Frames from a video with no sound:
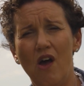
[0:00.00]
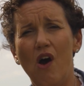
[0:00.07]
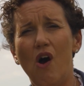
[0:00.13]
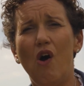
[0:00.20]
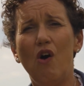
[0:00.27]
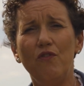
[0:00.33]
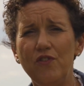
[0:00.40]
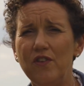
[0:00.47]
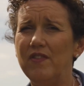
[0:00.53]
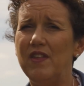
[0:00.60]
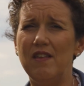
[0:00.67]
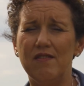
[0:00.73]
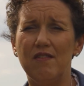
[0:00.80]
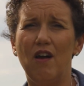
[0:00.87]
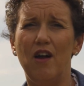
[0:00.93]
Often
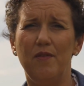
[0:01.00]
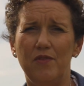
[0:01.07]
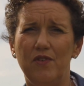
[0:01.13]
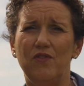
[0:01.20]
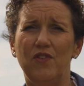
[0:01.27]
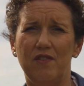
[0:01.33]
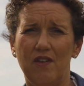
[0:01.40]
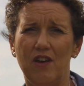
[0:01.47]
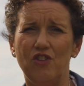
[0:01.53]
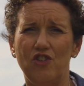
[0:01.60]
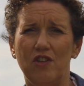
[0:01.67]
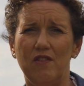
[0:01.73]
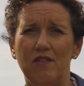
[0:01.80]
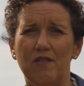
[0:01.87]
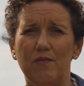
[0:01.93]
these types of
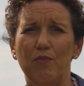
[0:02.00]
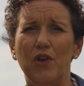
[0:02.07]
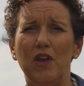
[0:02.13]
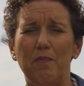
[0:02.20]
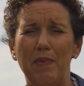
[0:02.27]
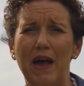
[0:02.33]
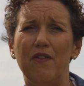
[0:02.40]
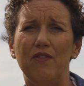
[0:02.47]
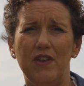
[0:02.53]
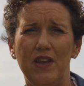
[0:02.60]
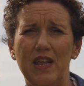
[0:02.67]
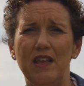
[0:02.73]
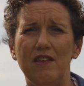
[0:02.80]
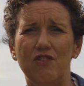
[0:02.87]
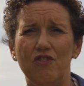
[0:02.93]
discussions bring about the
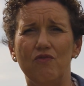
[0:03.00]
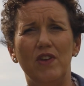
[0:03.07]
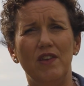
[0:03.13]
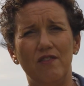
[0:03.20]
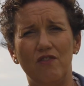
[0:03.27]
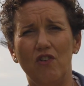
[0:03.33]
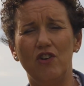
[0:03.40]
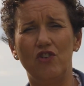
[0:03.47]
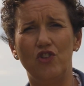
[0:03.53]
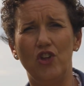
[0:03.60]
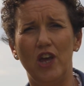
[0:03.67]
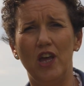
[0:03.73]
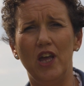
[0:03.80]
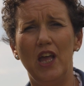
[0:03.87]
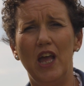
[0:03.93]
need to
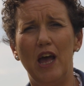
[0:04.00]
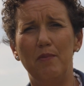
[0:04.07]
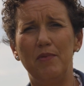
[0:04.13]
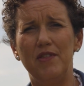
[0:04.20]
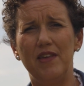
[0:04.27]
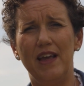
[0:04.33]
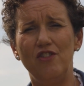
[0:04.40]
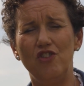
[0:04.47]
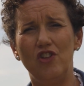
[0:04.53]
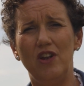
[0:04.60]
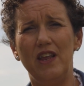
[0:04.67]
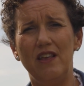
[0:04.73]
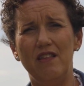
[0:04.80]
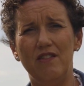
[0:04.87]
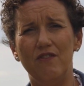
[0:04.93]
restructure and
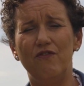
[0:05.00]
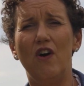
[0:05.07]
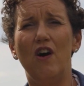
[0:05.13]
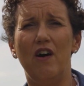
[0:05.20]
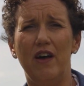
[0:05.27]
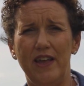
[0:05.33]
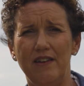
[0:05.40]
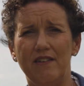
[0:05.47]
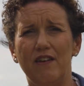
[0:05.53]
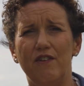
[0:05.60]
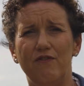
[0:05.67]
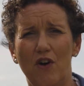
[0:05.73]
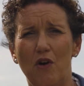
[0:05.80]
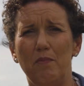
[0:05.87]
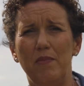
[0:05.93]
potentially divide a
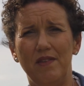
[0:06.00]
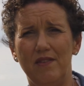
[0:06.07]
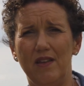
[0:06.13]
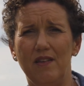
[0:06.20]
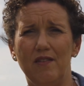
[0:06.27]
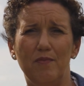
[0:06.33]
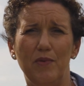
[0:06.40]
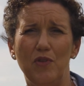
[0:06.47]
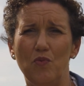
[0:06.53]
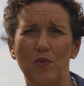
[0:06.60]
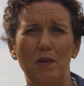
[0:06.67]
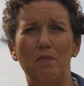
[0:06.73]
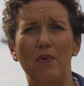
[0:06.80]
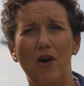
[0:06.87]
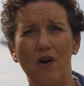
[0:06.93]
farm business
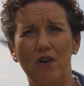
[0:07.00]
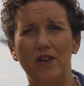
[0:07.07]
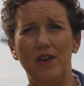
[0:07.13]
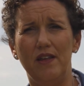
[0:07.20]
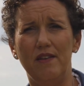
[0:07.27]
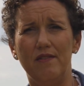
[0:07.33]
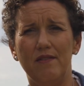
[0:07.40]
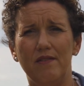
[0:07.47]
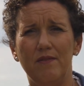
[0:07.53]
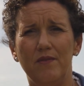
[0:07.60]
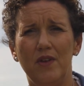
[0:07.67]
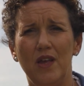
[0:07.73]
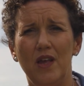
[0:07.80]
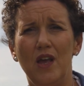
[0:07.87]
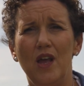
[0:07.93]
between partners.
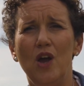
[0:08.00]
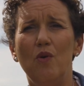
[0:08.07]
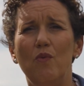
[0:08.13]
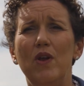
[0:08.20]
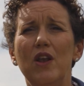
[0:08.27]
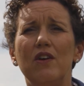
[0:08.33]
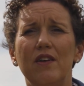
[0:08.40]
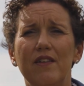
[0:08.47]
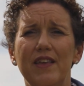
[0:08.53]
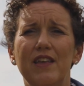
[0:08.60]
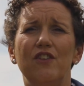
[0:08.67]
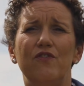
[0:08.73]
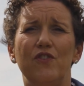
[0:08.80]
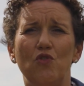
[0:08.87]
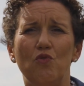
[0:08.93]
We look at the
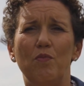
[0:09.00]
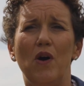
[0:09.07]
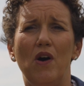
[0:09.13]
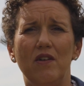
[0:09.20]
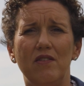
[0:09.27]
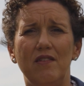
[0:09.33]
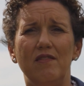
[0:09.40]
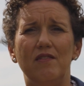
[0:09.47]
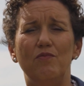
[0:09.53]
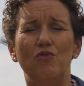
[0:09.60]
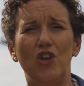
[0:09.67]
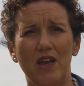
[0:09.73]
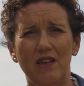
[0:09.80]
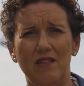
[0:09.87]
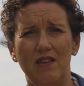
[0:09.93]
individual parties'
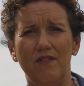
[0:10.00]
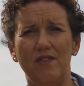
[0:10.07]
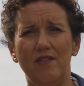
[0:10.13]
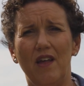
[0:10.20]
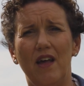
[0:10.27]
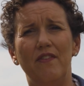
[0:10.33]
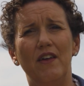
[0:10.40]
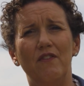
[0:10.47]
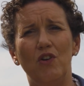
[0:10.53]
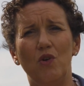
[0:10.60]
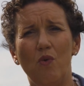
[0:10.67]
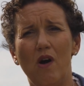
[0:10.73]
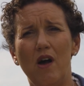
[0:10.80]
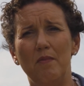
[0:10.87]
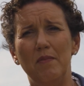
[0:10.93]
objectives and their
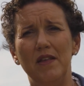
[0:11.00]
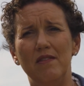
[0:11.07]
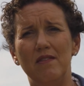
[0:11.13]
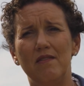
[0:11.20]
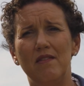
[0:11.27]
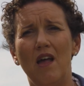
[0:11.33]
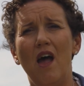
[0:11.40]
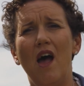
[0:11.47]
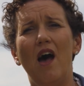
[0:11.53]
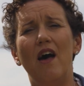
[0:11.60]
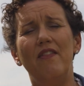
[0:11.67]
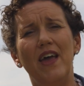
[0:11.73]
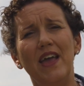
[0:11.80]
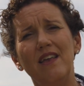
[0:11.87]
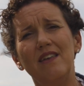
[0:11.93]
requirements,
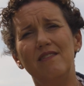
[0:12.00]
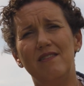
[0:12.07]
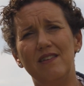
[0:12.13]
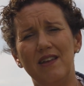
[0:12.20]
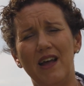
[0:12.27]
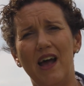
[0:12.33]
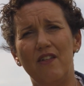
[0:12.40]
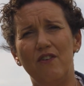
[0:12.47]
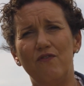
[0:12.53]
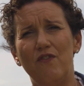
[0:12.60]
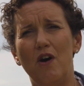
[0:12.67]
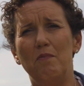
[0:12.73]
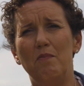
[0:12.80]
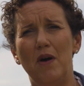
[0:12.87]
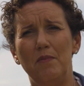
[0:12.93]
and then consider how the
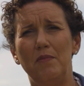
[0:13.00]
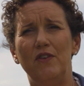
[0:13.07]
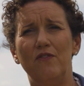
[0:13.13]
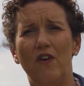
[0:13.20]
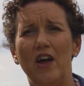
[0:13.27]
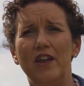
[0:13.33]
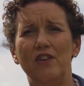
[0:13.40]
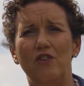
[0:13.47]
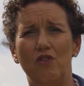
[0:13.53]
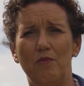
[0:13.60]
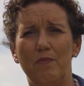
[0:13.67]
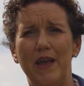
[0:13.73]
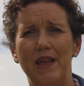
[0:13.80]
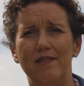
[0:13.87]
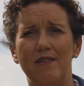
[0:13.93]
farm might be divided on a
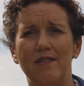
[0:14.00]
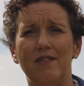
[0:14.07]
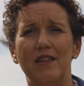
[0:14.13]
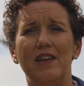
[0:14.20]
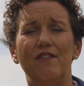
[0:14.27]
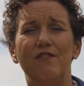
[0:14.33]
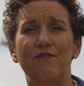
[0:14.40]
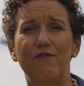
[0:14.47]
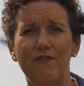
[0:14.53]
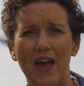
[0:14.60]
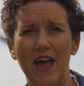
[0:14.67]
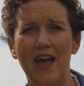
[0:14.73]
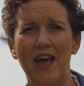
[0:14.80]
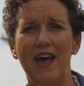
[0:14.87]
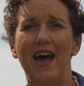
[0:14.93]
basis that is
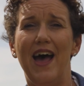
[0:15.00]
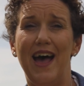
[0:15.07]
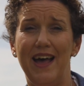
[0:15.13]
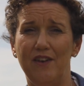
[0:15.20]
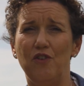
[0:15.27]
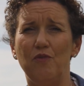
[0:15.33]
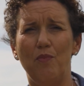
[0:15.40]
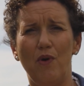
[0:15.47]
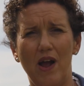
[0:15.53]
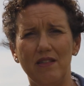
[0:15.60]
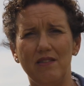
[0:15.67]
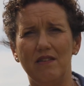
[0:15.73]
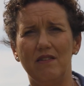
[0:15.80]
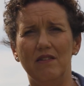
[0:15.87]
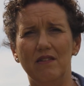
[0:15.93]
fair and
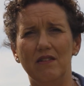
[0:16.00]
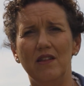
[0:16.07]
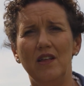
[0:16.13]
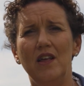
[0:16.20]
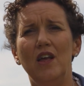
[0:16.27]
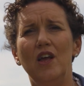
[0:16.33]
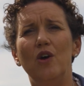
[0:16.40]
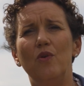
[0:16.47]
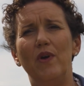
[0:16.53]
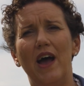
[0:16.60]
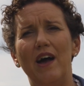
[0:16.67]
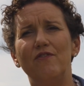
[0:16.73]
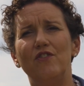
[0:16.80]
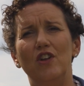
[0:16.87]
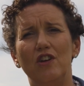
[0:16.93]
practical. We
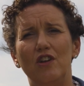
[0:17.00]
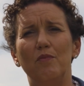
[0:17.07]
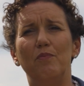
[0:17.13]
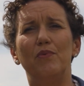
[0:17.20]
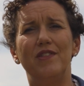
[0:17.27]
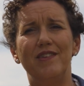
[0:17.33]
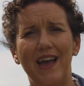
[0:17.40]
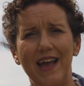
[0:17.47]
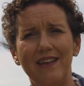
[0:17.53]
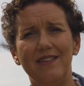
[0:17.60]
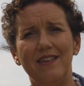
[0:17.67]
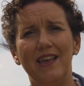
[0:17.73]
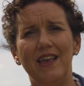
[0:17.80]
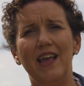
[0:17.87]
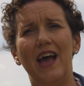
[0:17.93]
have to look at
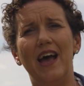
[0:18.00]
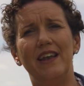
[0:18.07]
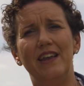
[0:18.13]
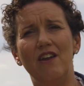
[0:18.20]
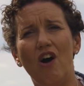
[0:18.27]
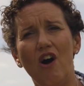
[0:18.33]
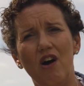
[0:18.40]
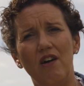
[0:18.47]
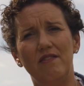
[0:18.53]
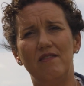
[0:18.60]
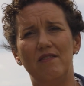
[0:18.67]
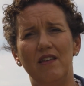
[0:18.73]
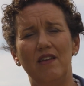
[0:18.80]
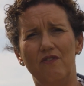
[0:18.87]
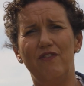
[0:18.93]
protecting and
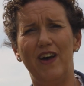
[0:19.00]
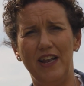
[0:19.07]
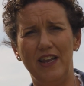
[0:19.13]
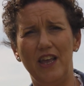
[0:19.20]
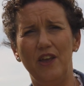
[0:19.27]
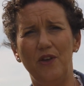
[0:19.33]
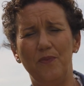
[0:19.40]
enhancing value.